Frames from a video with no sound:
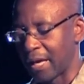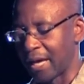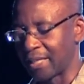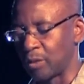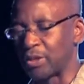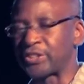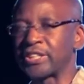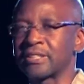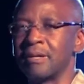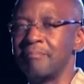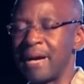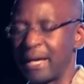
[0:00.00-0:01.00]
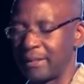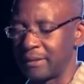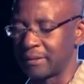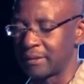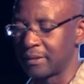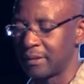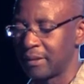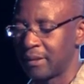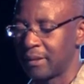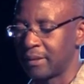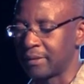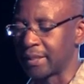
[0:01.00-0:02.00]
and I wish to commend
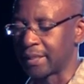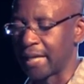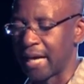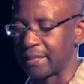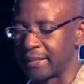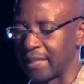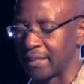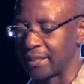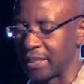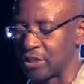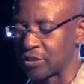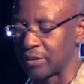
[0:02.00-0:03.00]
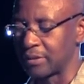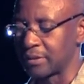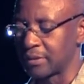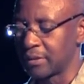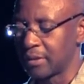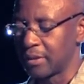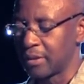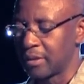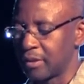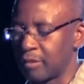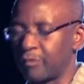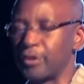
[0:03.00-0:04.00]
the Guyana delegation
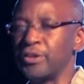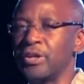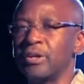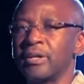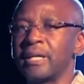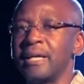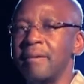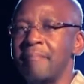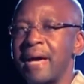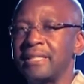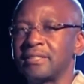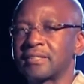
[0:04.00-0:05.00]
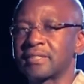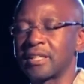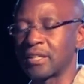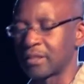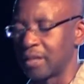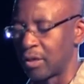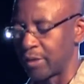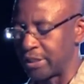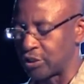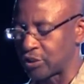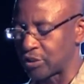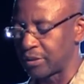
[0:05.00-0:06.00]
for your immense courage